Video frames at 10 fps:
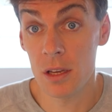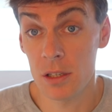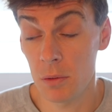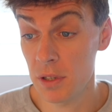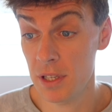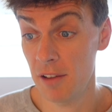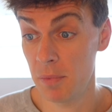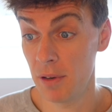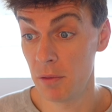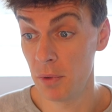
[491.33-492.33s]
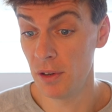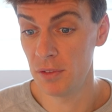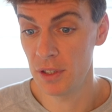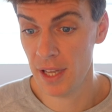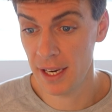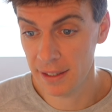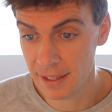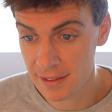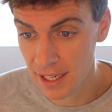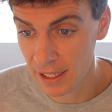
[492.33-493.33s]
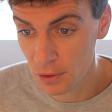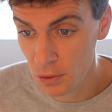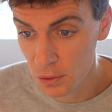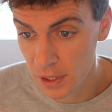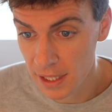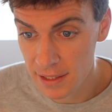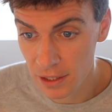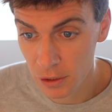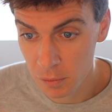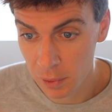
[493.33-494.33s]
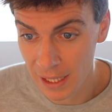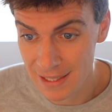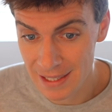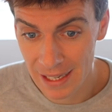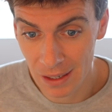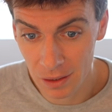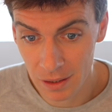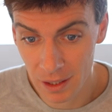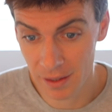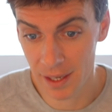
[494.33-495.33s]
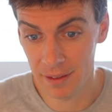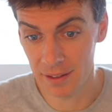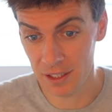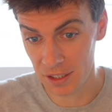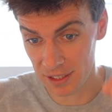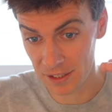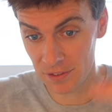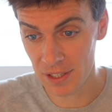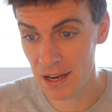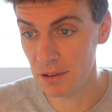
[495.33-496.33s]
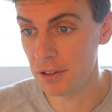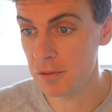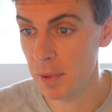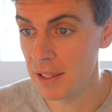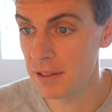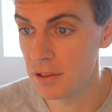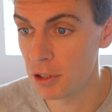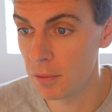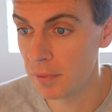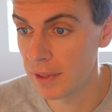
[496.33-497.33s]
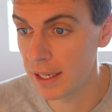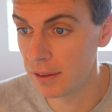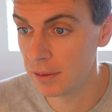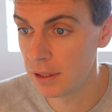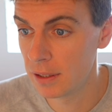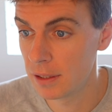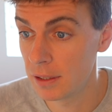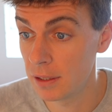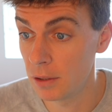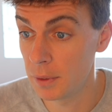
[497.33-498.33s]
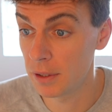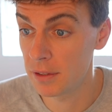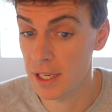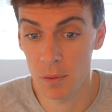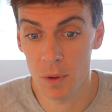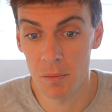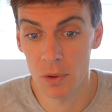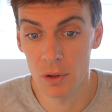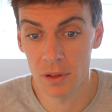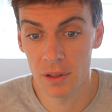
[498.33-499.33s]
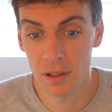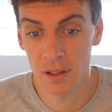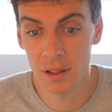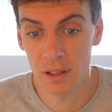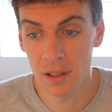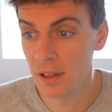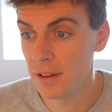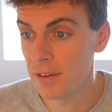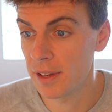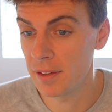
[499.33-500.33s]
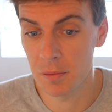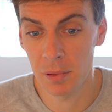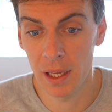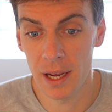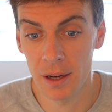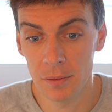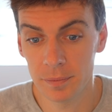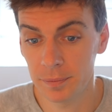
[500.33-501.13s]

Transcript: So once they've been removed, you then can take all these hook plates out, and then you've now got space to drop them down. Or we've got to take one more center plate out.